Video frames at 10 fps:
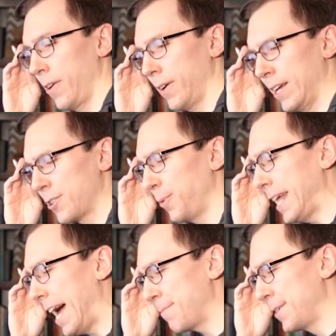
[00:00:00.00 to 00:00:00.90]
Okay, so
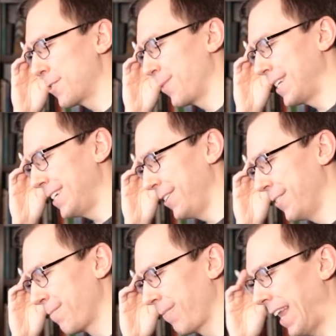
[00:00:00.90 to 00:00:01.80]
what happens when
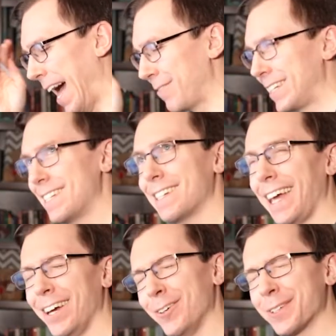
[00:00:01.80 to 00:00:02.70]
you have a
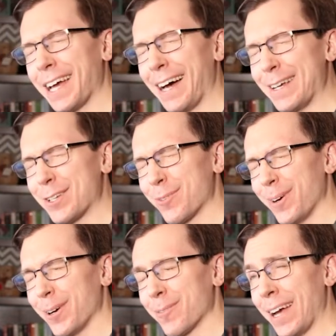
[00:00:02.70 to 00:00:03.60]
scaled
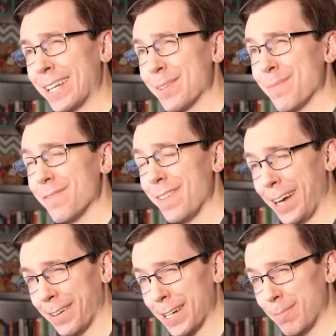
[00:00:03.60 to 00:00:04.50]
chi-squared random
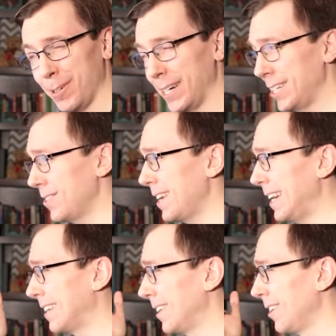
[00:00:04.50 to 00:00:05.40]
variable and you
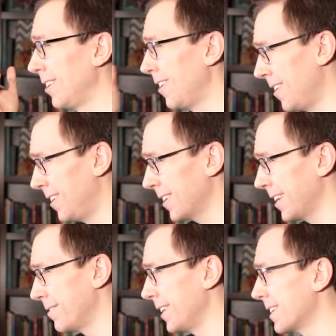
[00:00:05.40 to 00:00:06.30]
take a
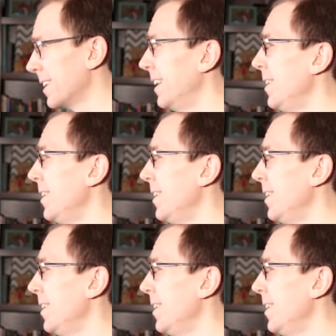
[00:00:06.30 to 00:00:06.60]
log of it?